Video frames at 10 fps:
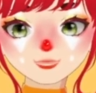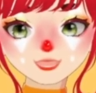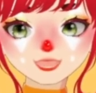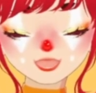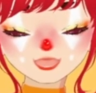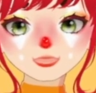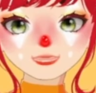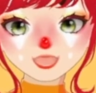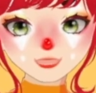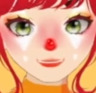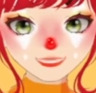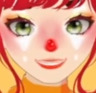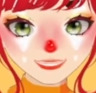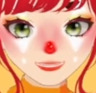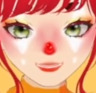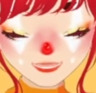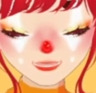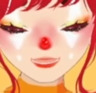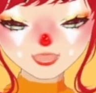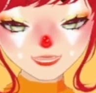my grandmother said that
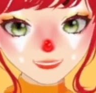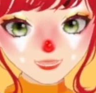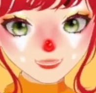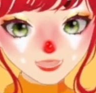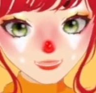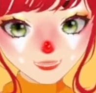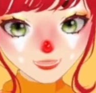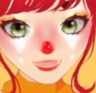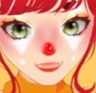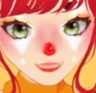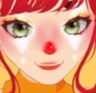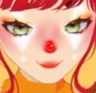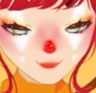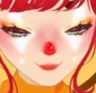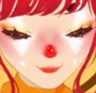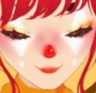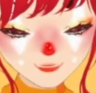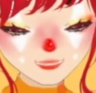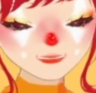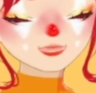was the craziest thing she ever heard.
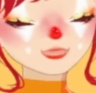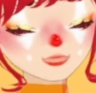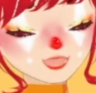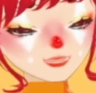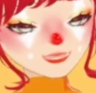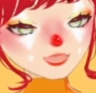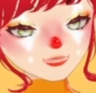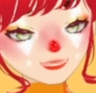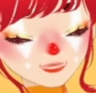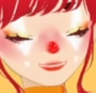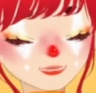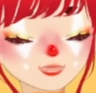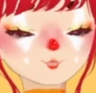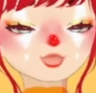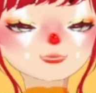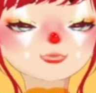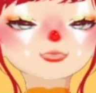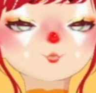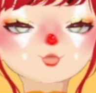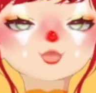And if she heard I ended up in jail, she would
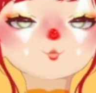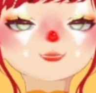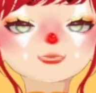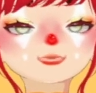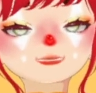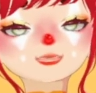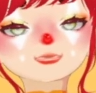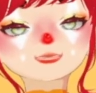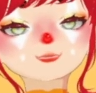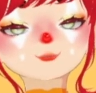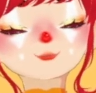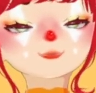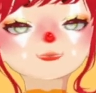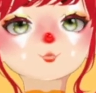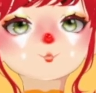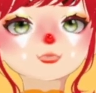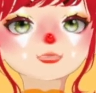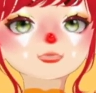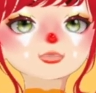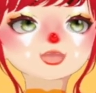assume I was in jail
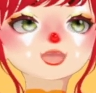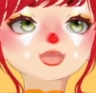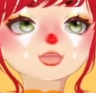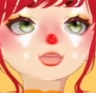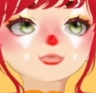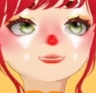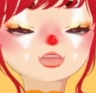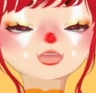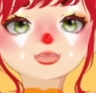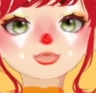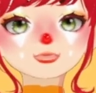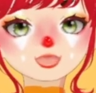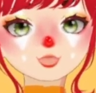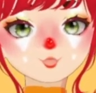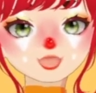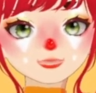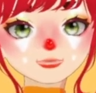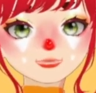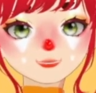for assaulting someone